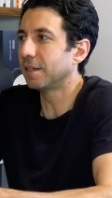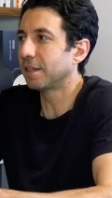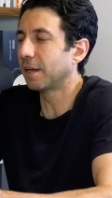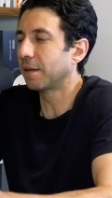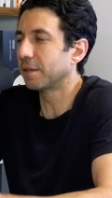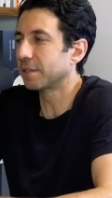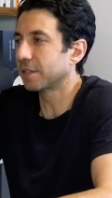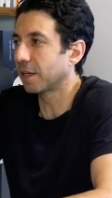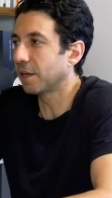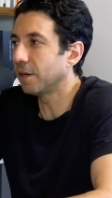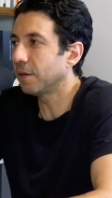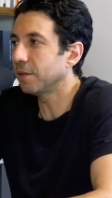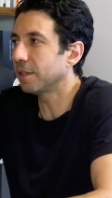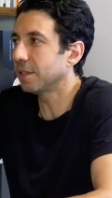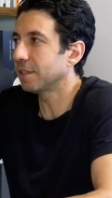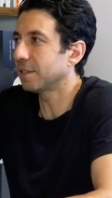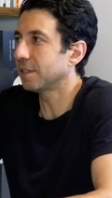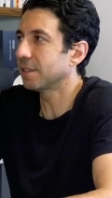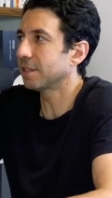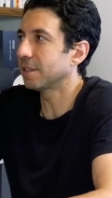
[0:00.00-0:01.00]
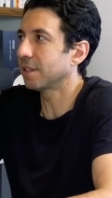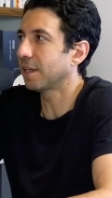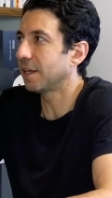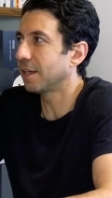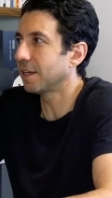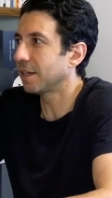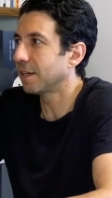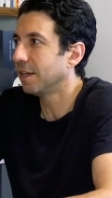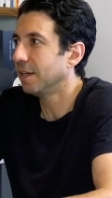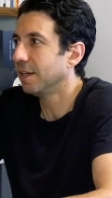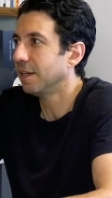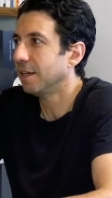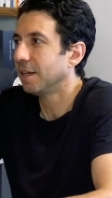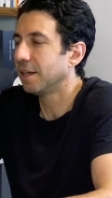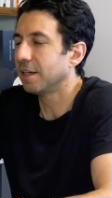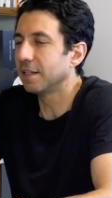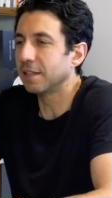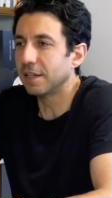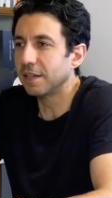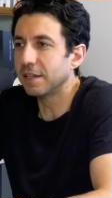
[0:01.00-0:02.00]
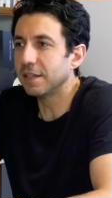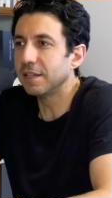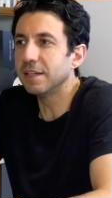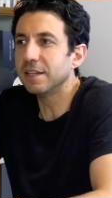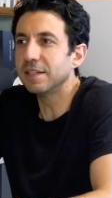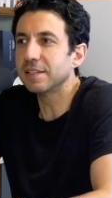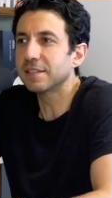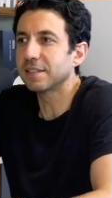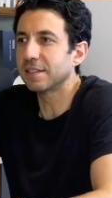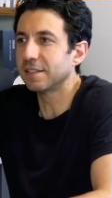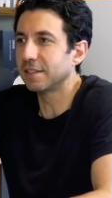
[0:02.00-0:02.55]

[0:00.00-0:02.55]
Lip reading: And I was like, oh, this is like hilarious.